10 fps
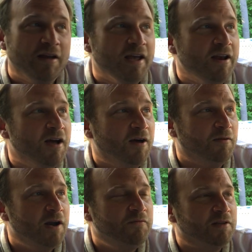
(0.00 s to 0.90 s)
And
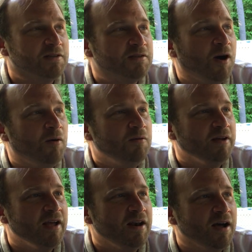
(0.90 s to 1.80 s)
rightfully so.
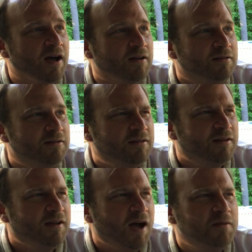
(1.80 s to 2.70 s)
And
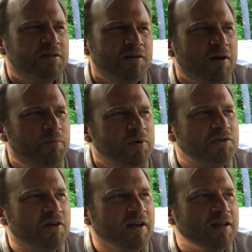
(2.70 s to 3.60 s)
I was like, no, I'm pretty
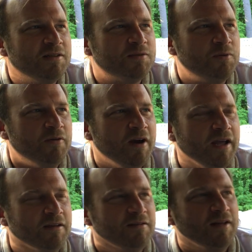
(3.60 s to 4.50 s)
sure I got this one
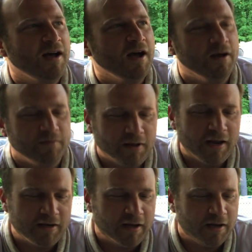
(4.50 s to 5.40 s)
right. And
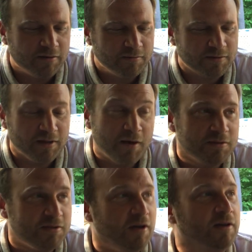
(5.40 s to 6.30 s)
I did. So that was
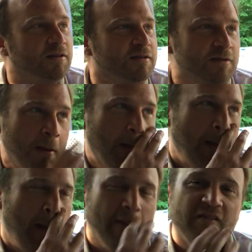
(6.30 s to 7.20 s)
good, because
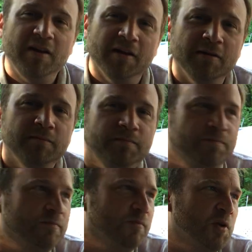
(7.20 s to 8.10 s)
if I didn't,
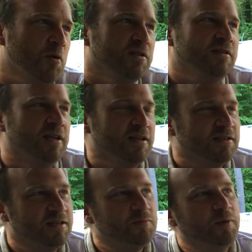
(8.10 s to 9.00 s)
quarantine taste
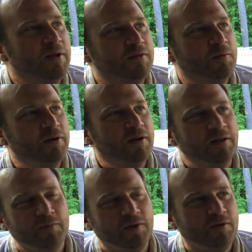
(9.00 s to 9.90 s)
test would have been out the window. Like,
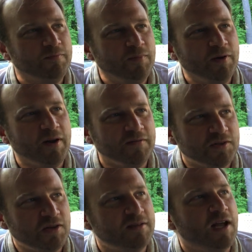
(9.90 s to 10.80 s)
we would have to
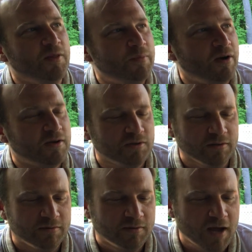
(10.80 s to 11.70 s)
shut down the production.
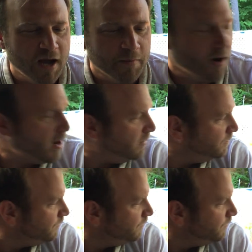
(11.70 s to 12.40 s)
All right.